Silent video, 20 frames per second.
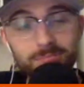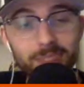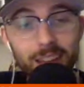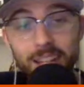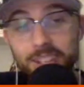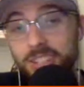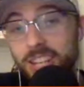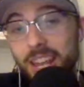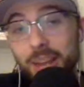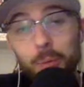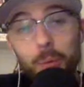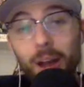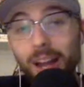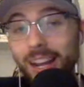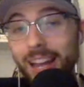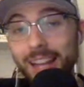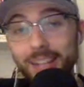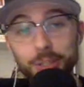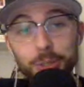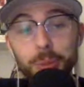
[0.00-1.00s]
I say, why
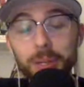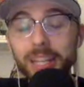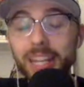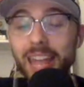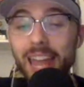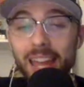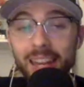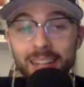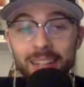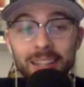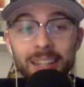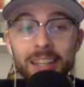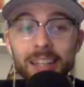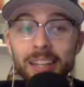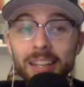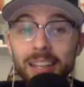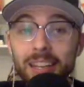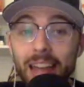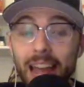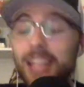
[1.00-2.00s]
not do it again?
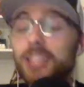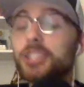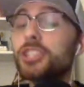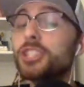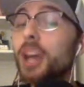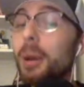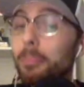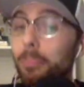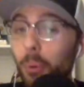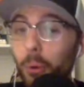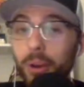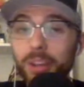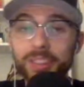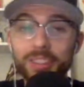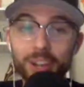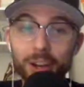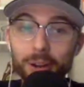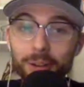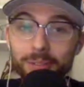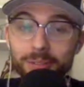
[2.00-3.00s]
At some point
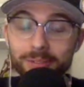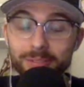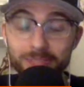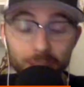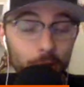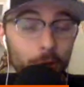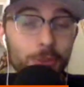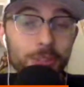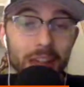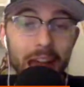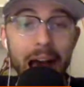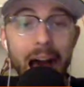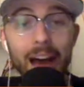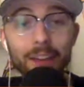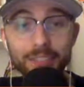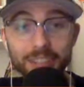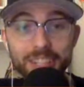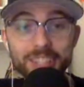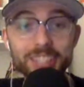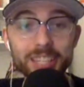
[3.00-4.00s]
though, the O's
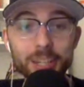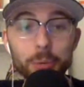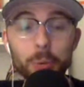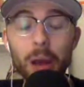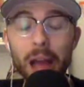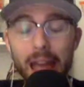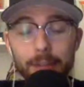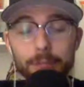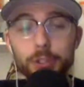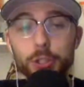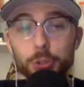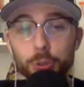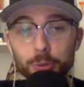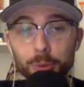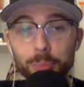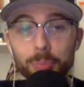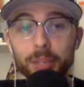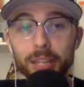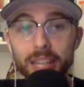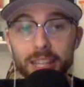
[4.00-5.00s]
obviously will have to
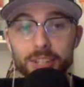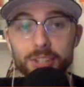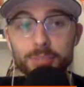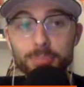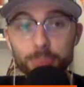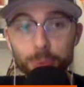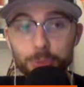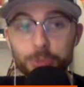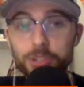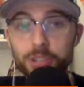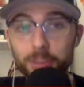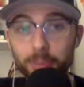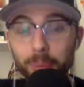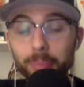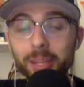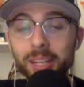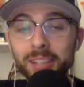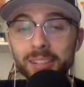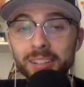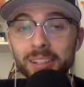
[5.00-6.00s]
replace Bruce
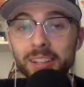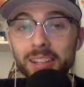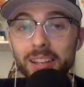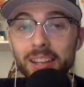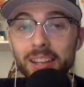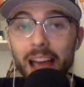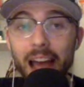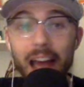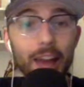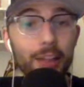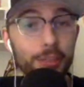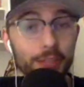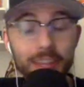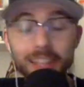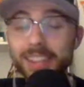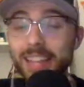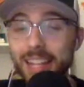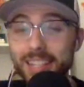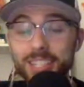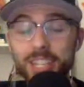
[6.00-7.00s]
Zimmermann. I
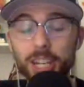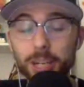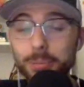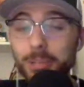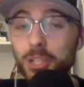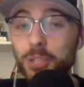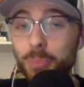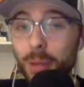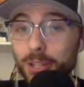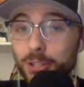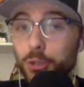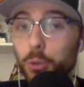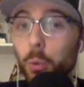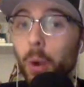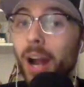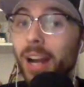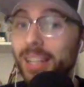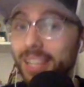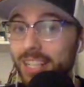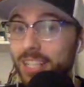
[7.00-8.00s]
think that's going to be Spencer
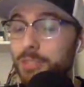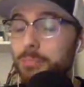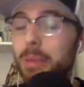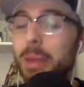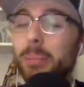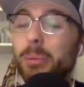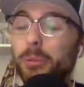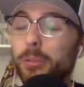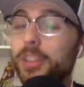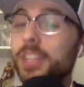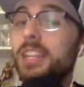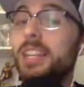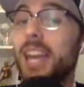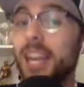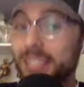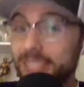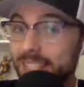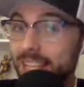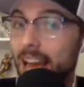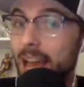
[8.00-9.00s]
Watkins maybe for the
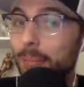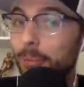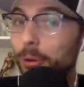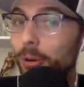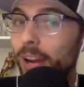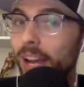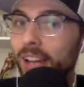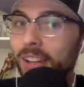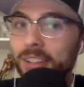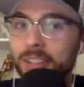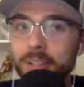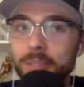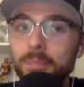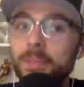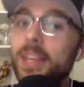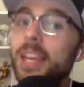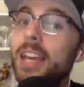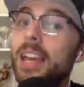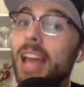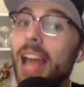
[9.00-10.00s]
next time around.
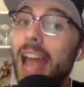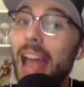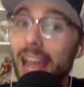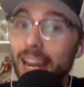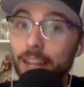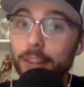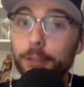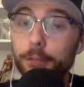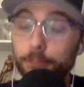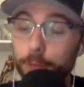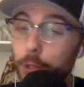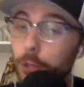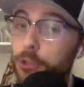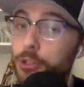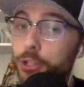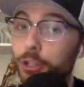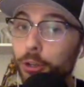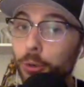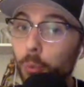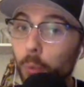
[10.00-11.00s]
And in the
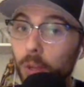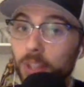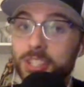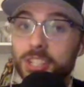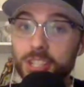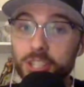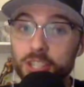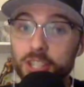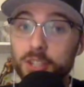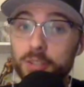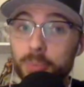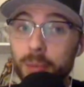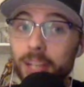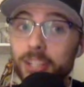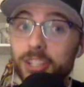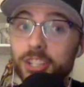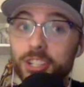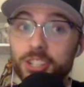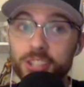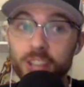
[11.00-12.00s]
future, once his
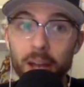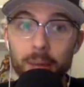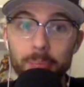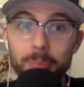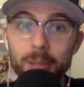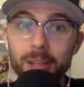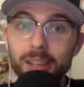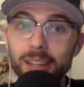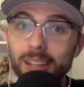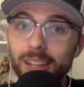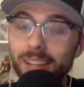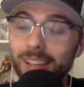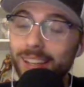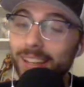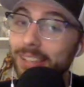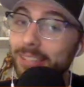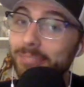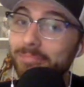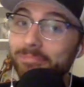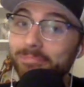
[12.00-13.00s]
suspension's up,
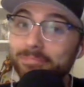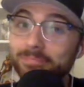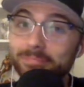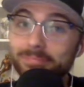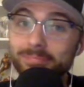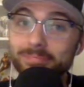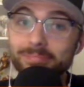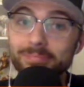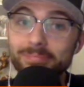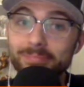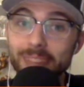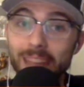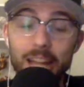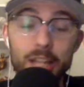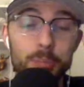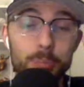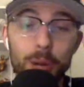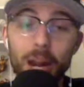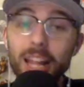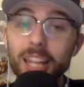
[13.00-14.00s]

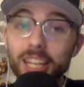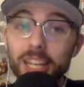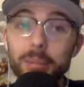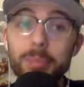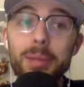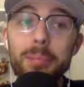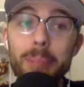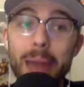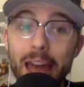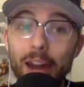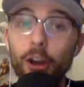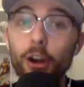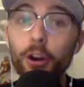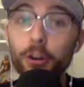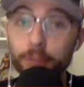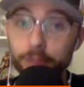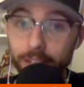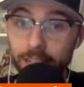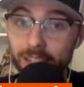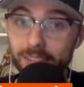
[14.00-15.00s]
it's probably going to be Matt
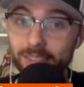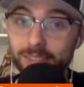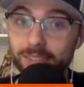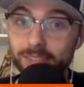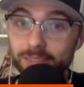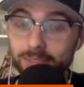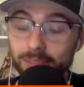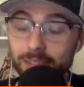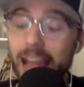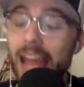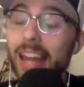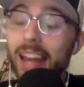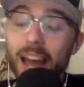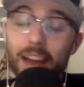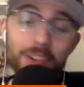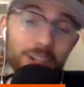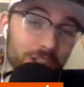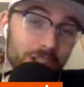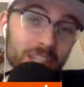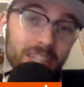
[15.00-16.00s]
Harvey and
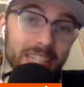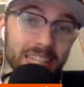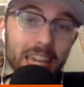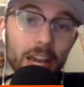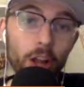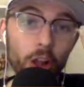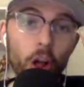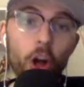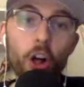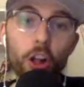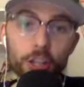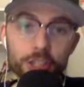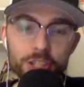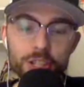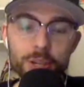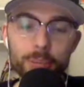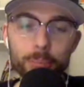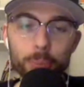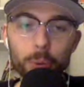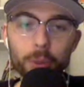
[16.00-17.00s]
obviously DL Hall at
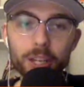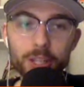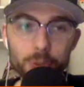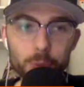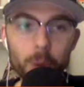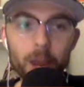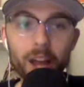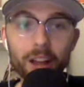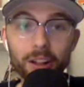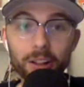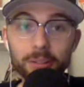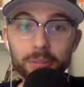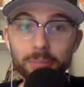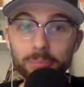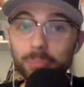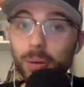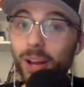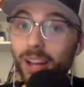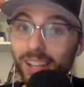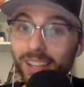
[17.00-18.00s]
some point as well.
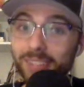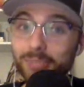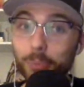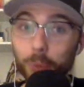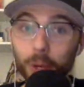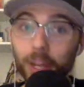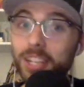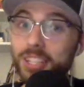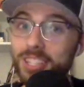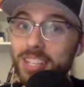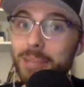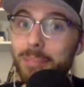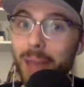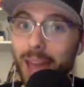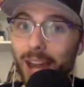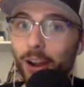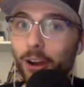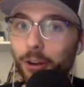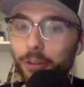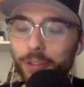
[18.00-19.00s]
But we're going to see
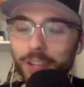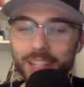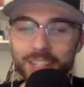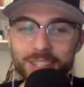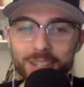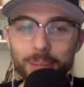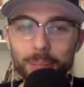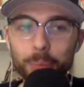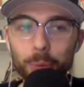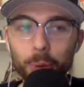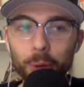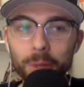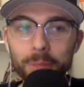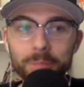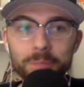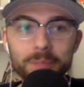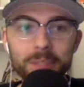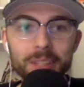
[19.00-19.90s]
Matt Harvey at some point.